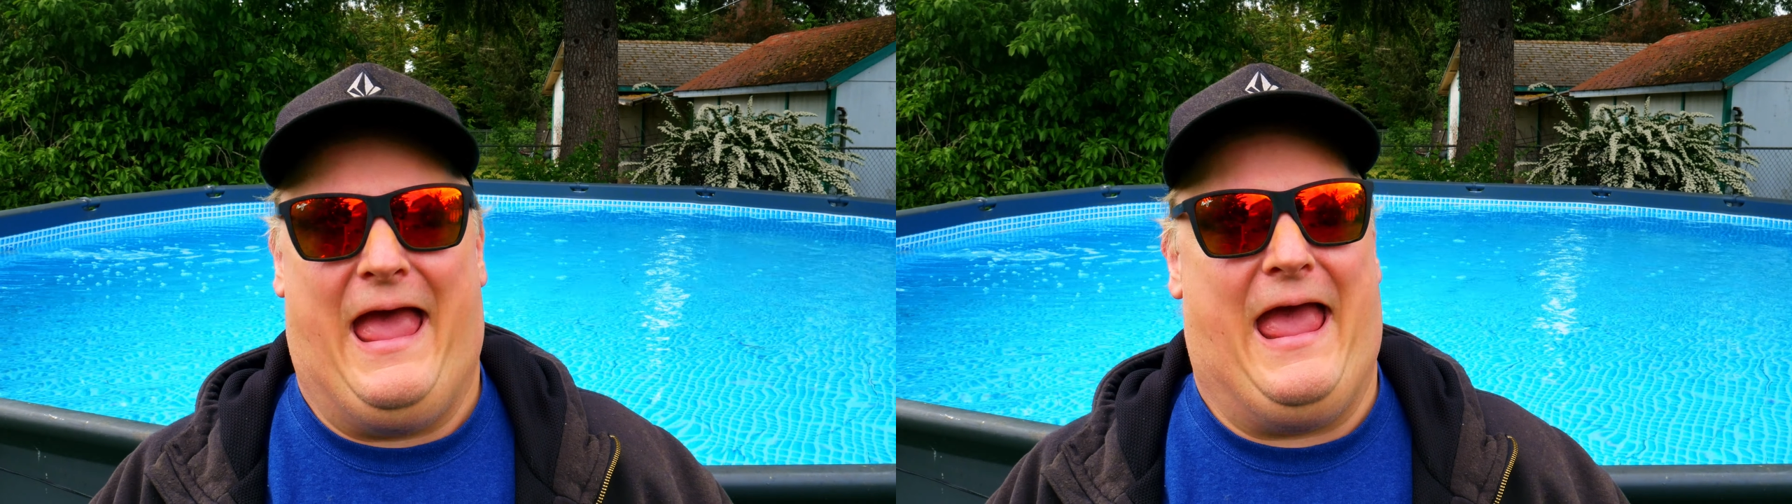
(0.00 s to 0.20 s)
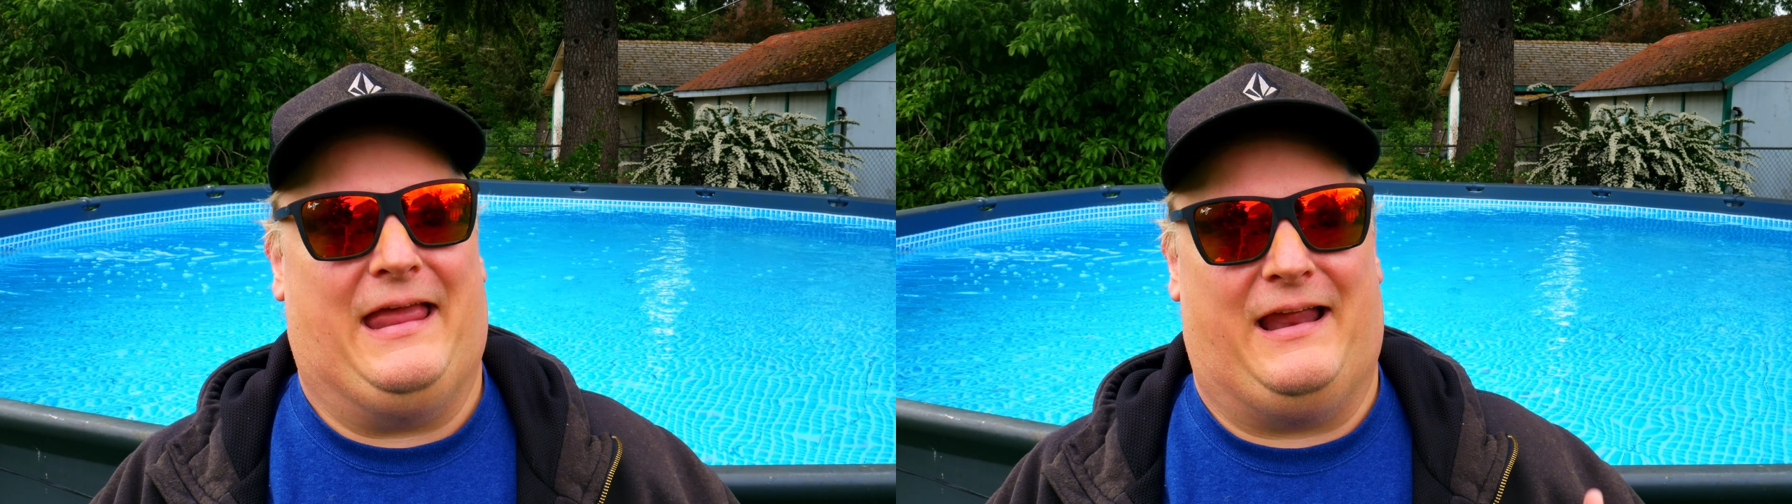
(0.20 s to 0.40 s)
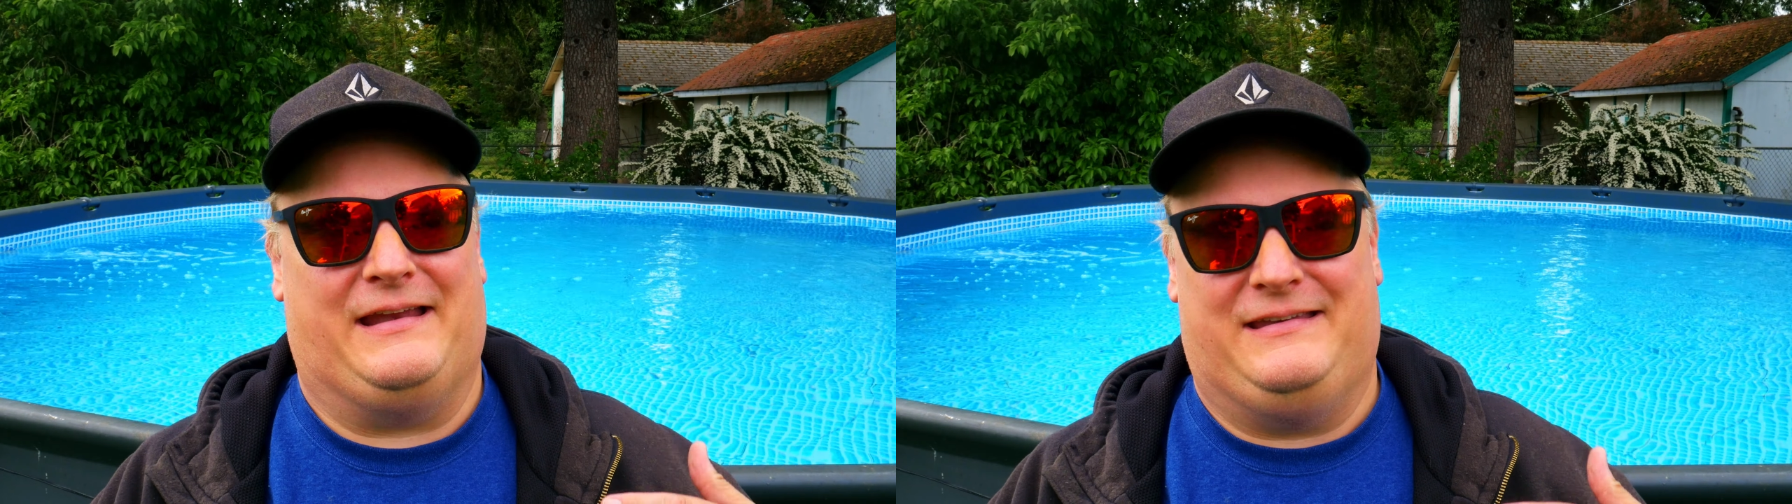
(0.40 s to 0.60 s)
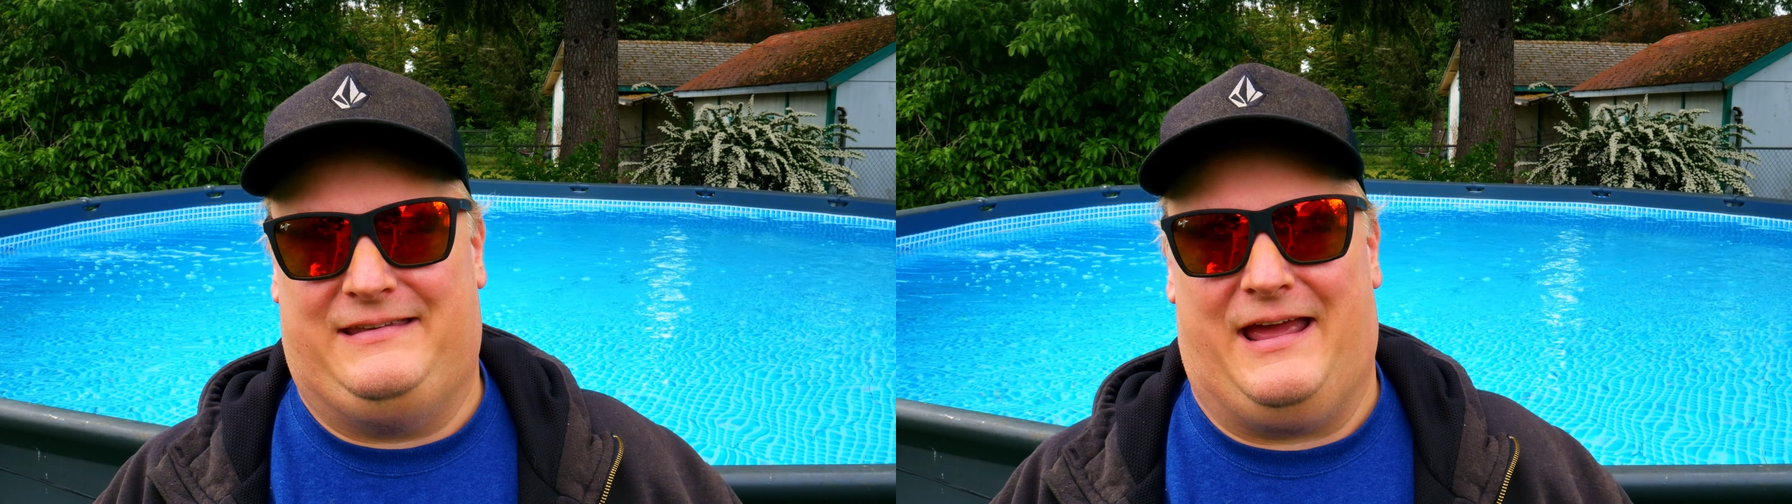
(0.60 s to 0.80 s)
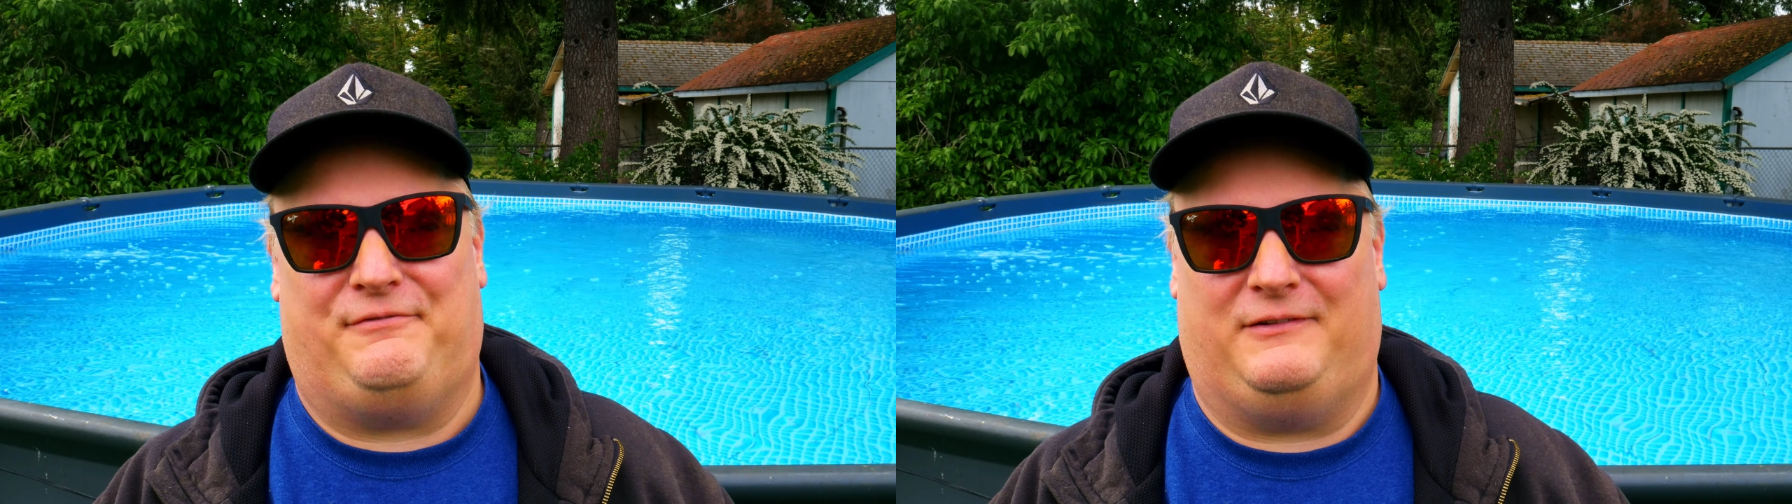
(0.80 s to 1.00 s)
and I
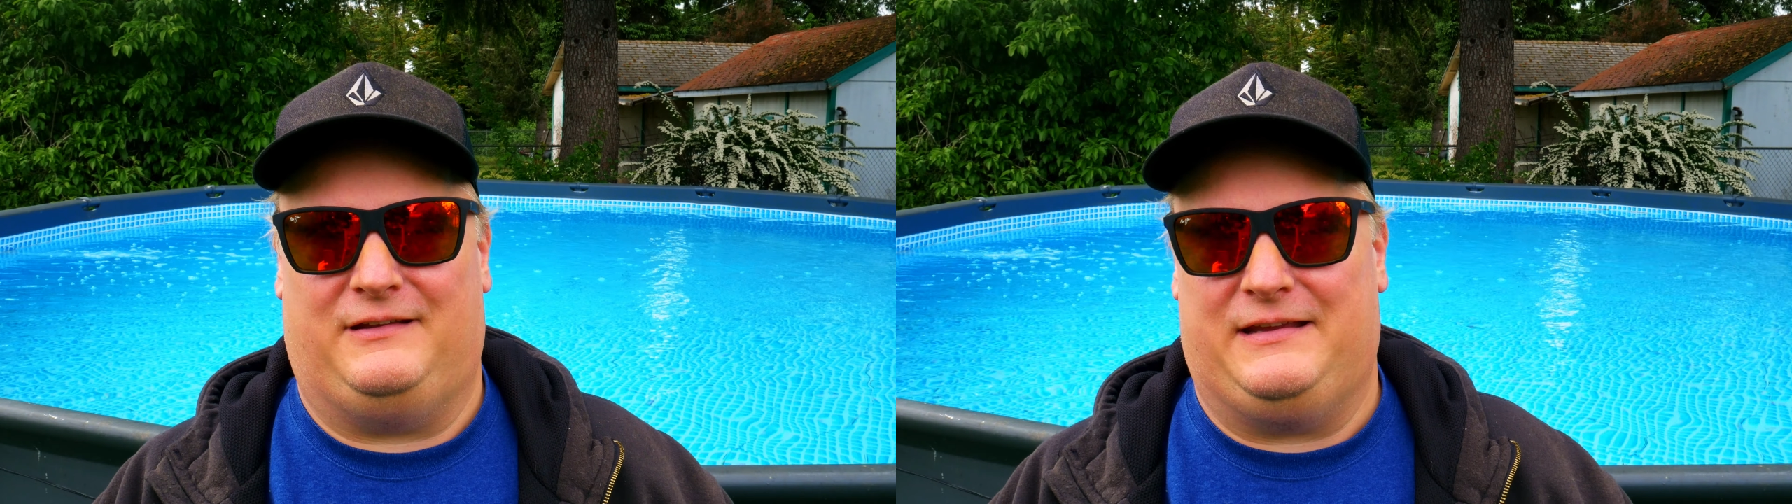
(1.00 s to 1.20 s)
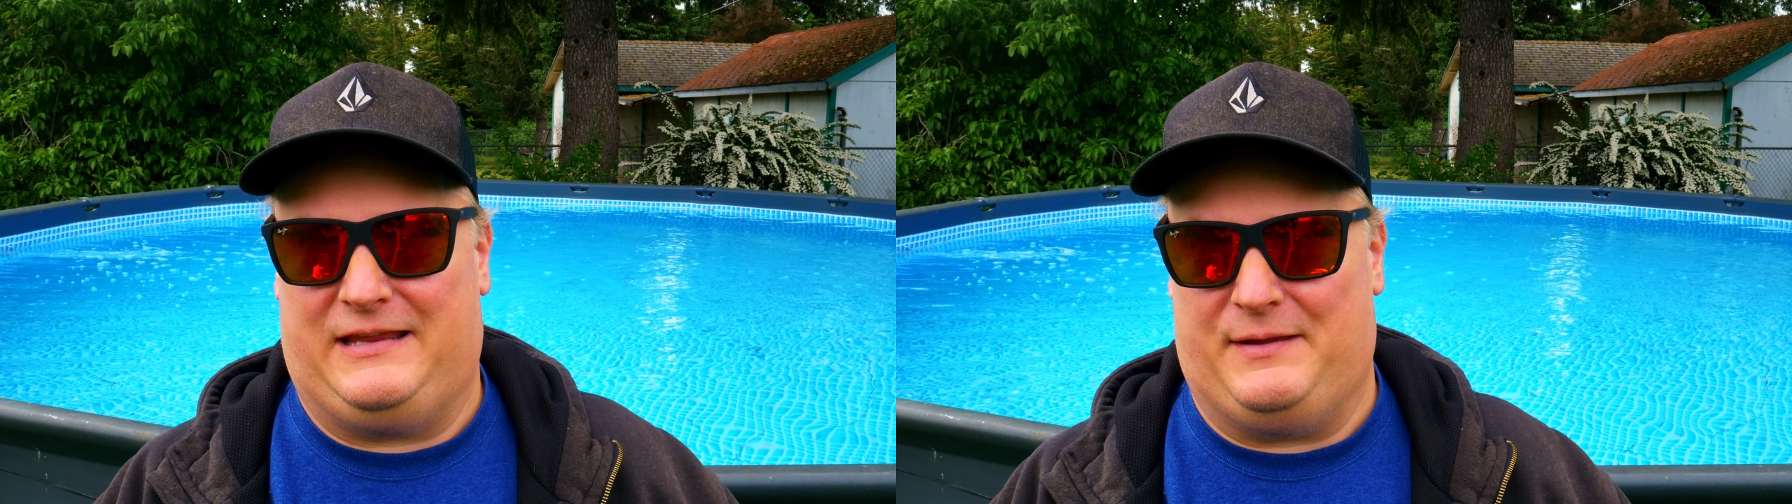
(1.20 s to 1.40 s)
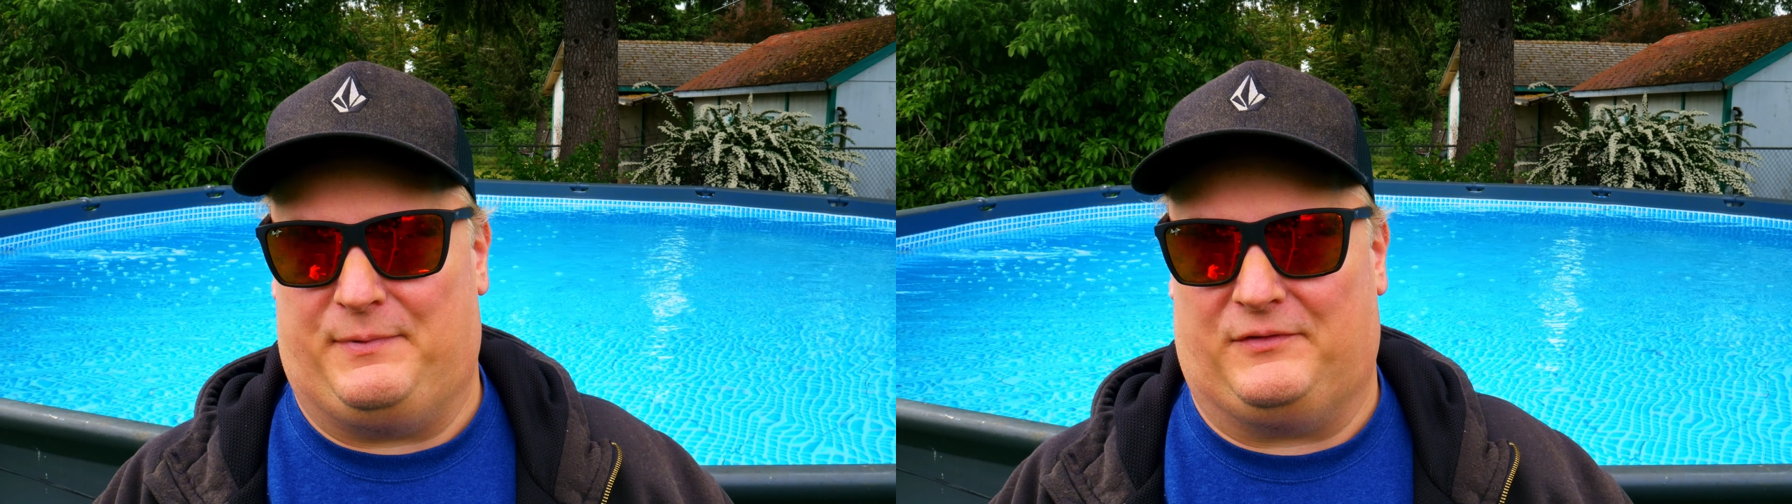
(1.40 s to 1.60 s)
definitely keep